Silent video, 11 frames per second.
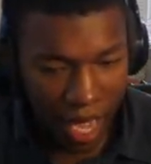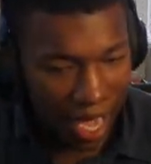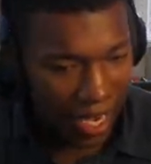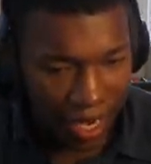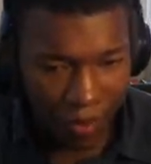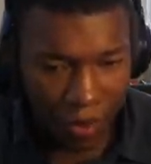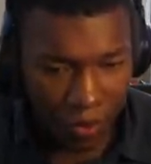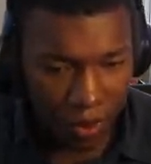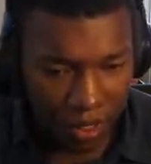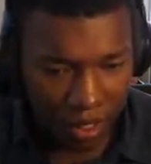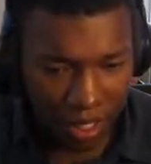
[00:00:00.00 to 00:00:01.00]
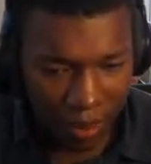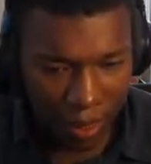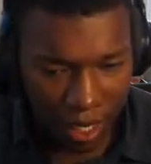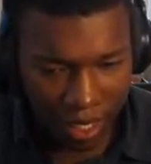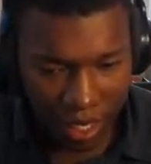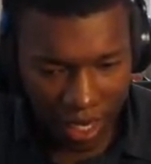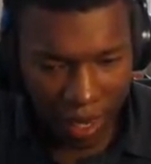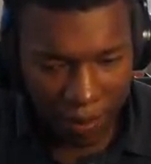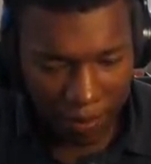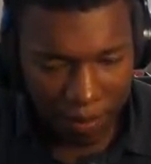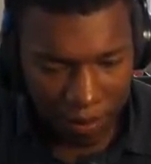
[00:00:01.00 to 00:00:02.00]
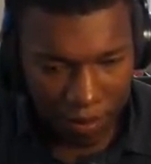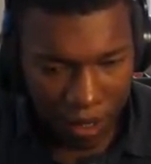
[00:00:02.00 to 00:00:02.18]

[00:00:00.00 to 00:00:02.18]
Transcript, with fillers: I can never use Winston because I'm not good at the game.